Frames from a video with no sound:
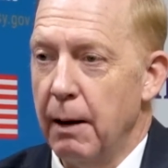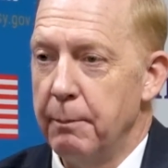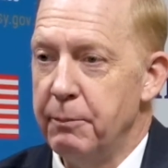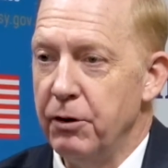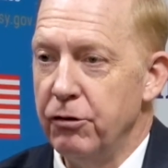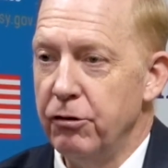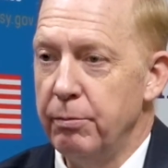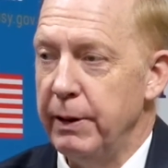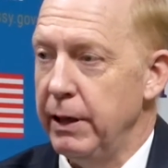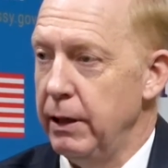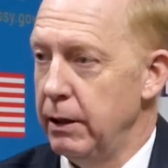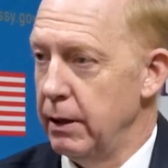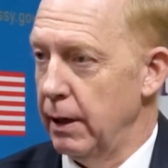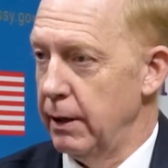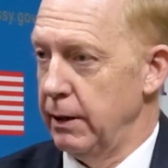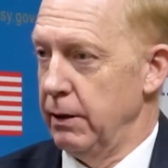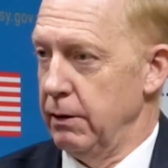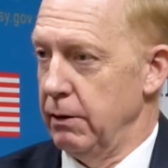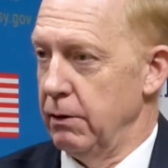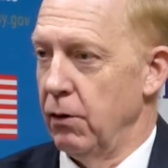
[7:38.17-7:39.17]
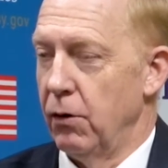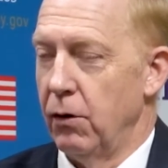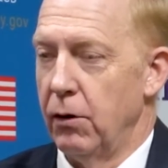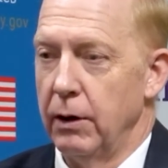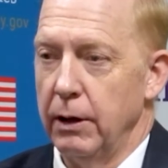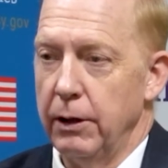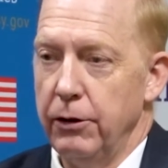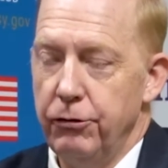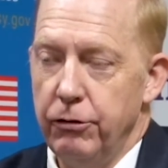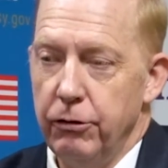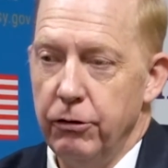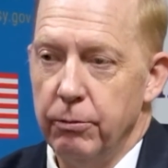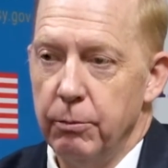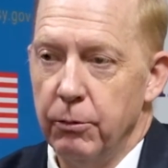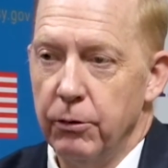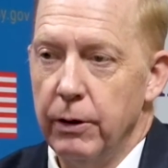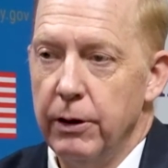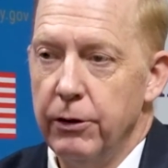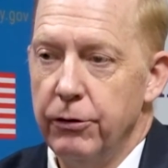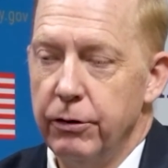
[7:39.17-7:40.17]
up to speed on all issues
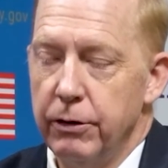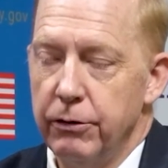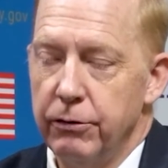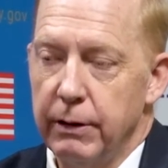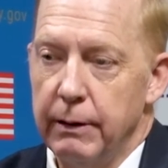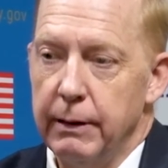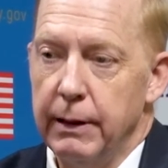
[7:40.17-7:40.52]
Mauritius,